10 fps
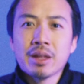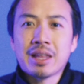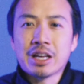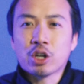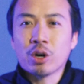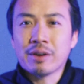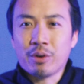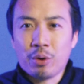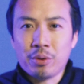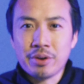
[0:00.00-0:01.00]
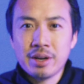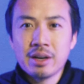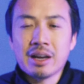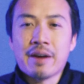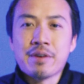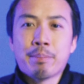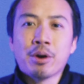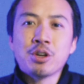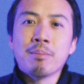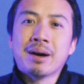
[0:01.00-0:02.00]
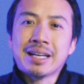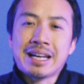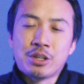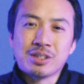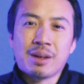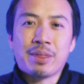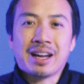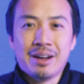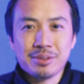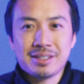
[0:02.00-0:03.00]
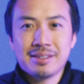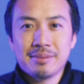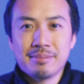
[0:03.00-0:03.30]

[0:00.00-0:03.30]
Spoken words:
that you could have earned if you put your money into something else.